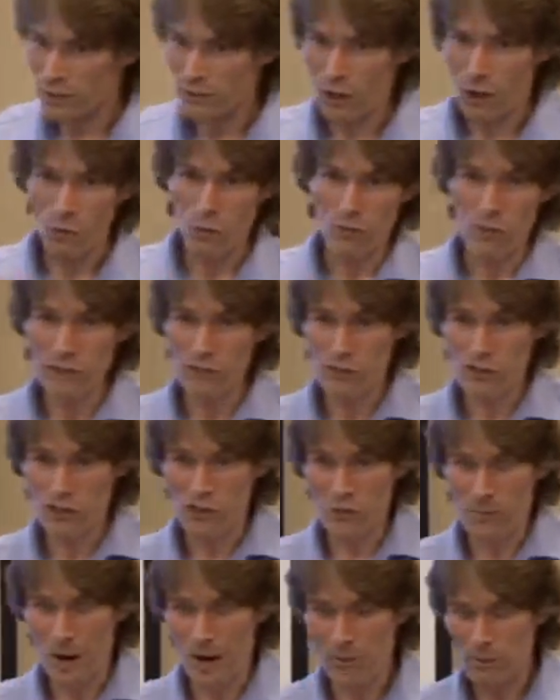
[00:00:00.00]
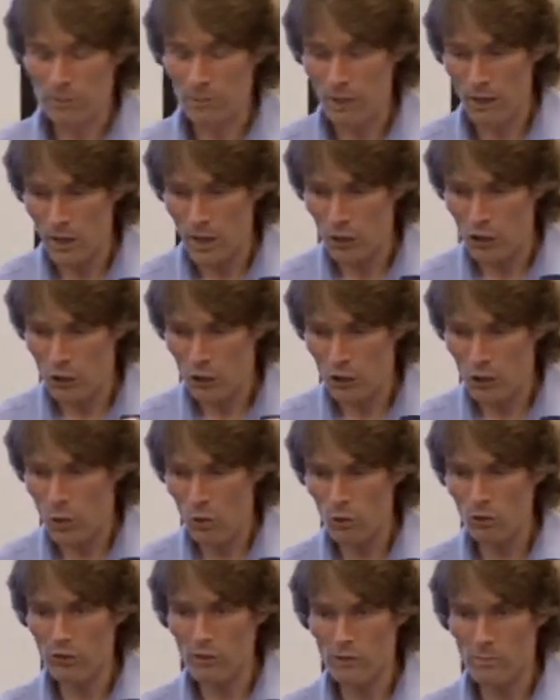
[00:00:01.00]
There's a whole literature about this, but you
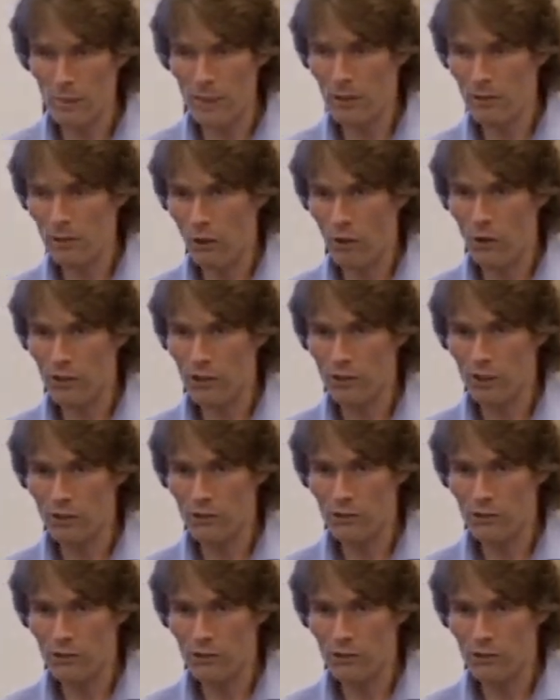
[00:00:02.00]
could split knowledge